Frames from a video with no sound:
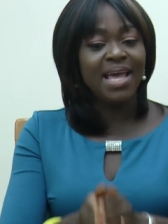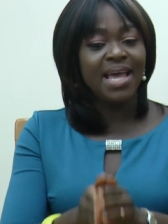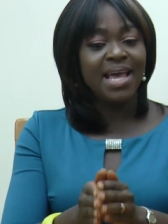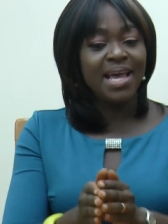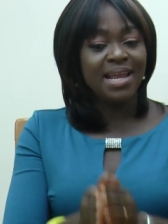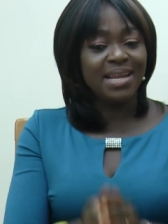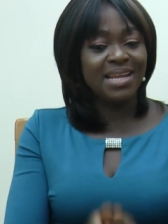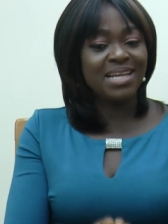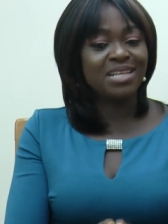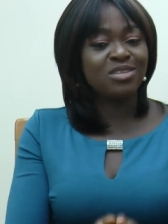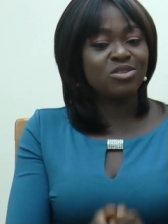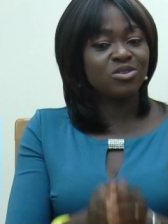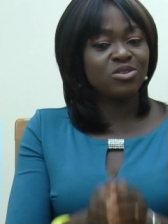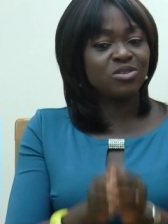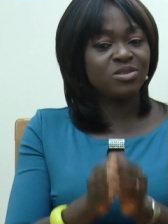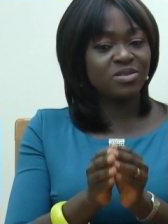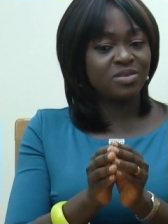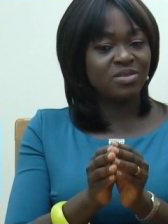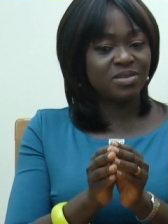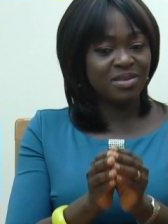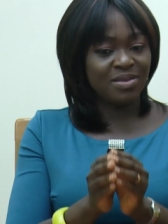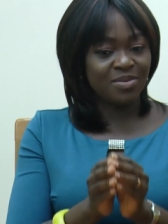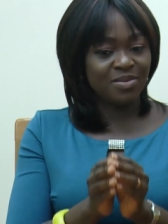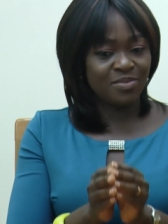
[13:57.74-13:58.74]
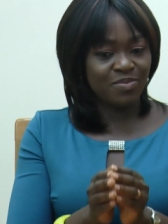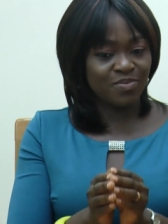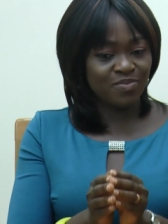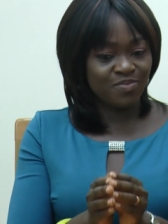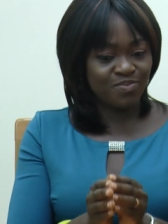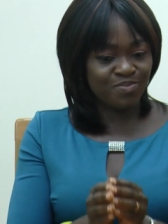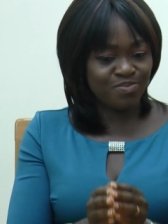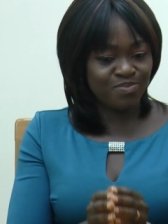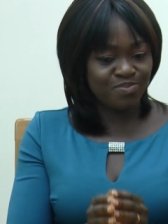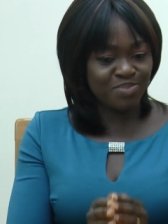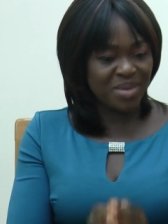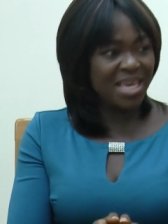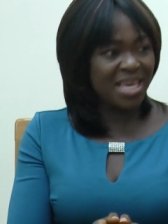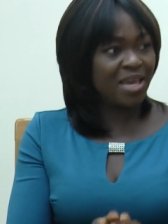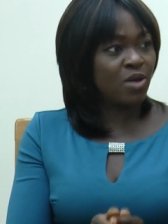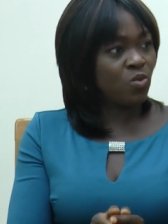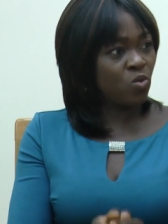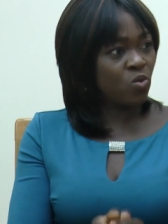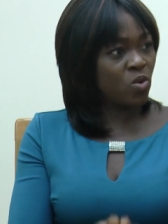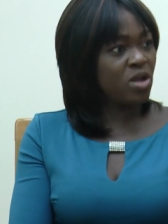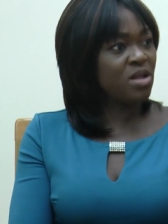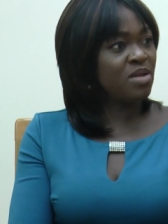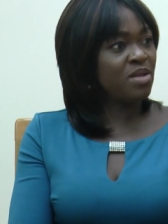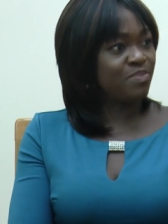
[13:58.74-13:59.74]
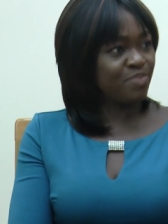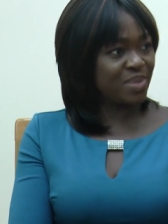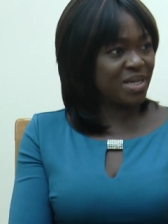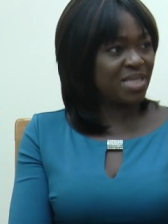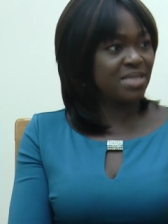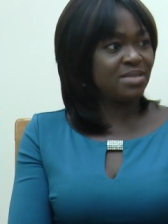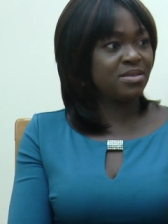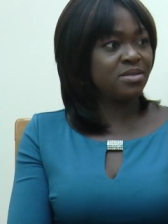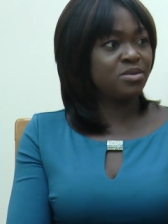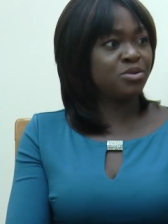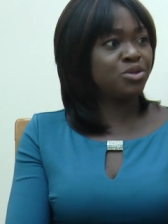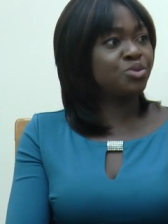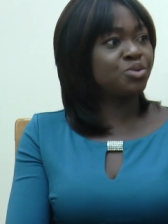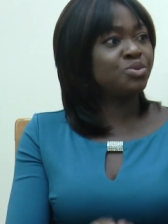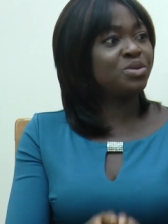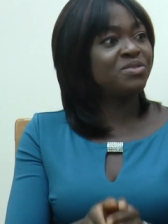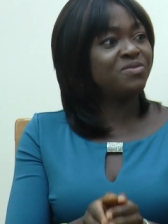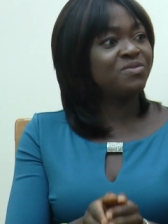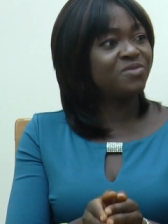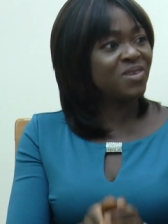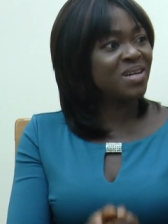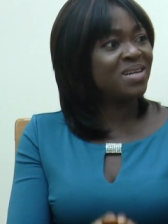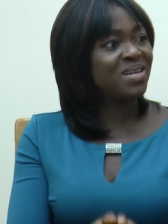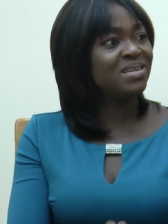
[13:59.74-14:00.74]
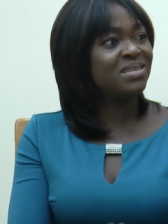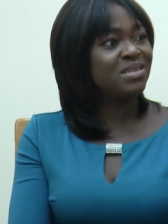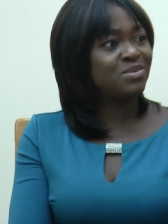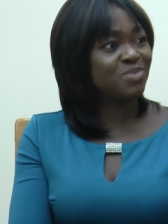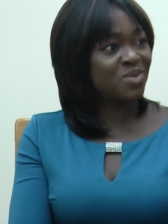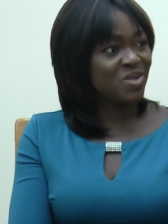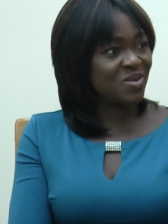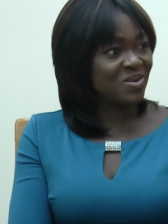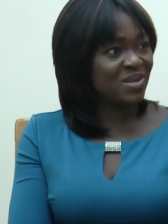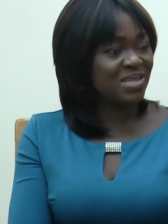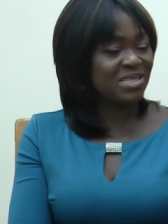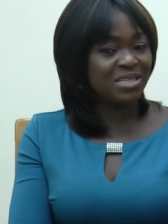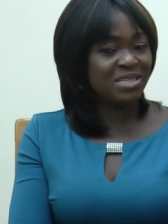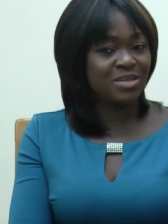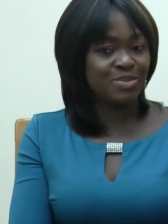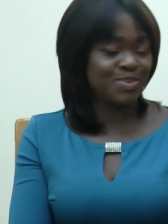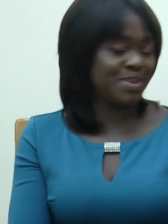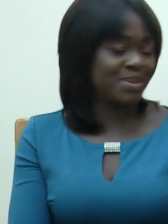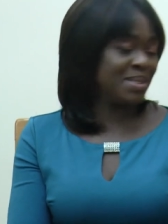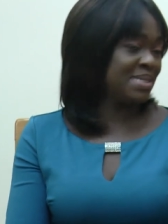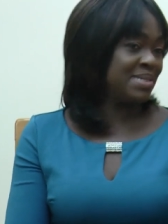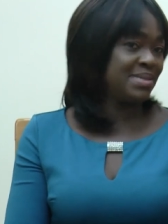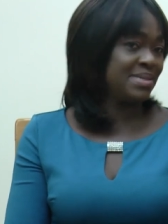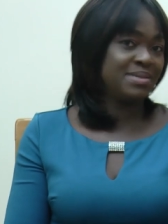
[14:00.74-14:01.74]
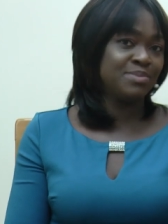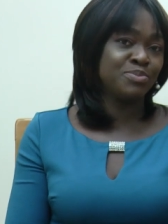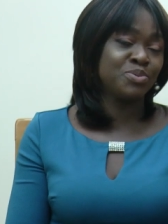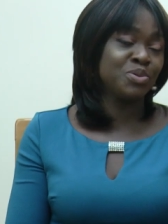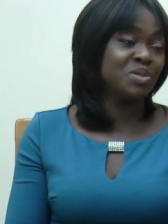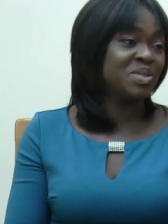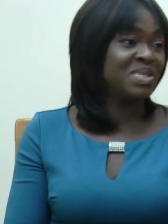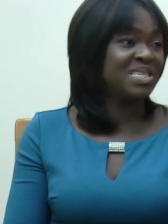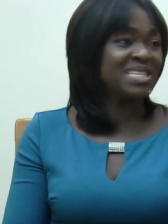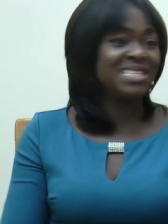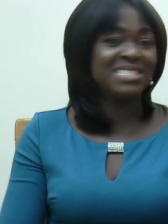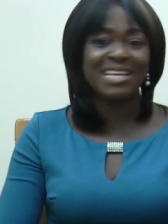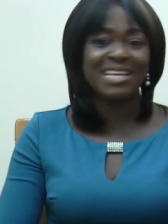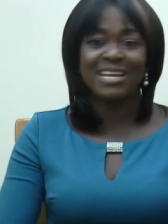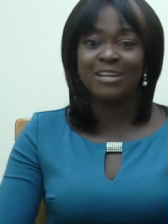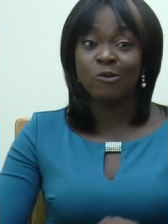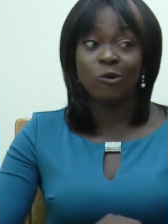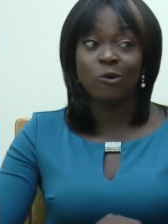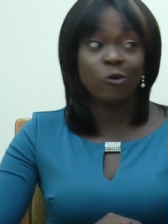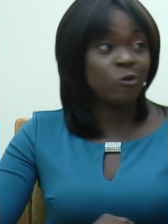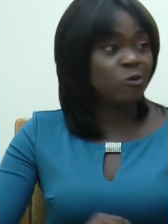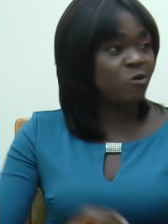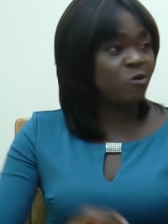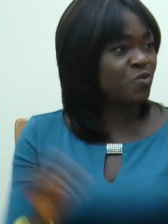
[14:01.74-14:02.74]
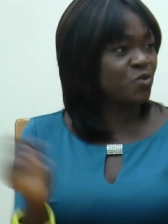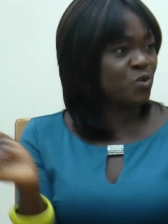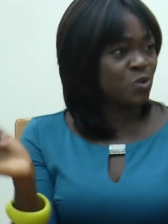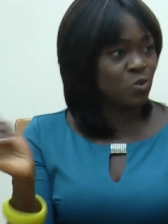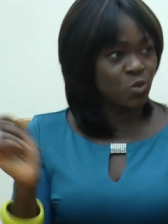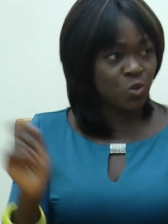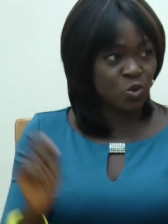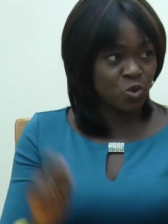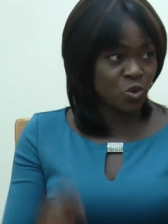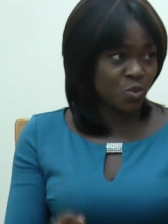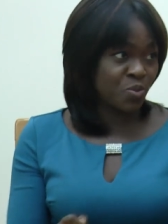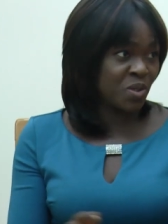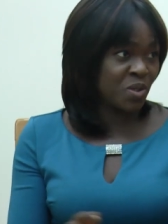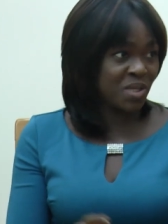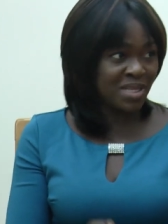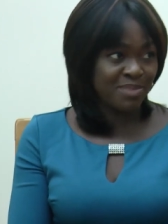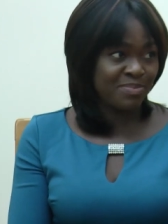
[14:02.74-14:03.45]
Let us pick one person through a very democratic process and all of us will support that